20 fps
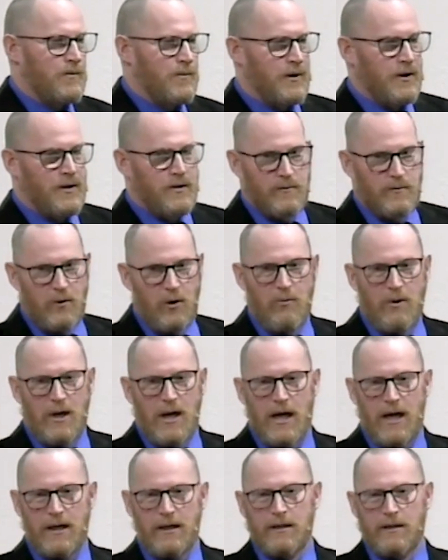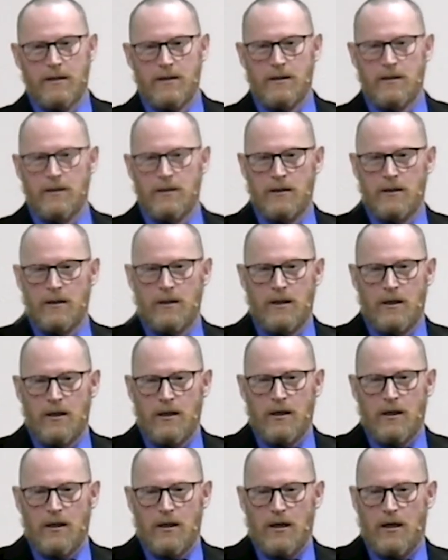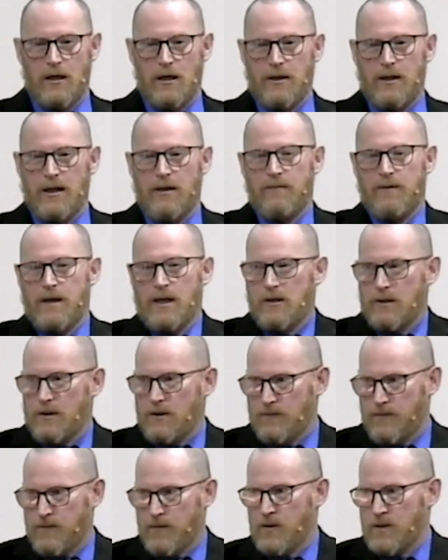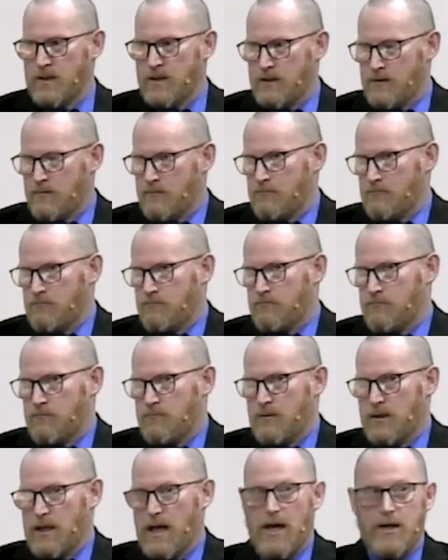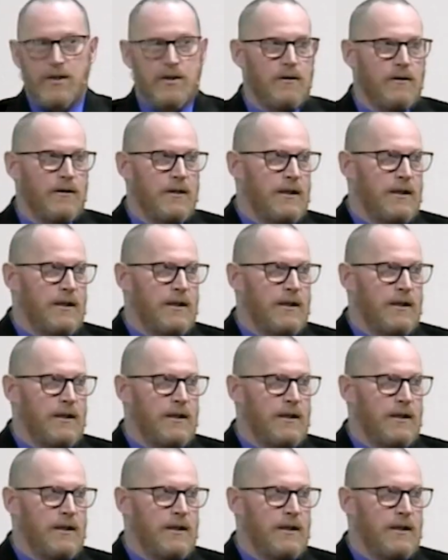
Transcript: with the robot. They've done their first, last year they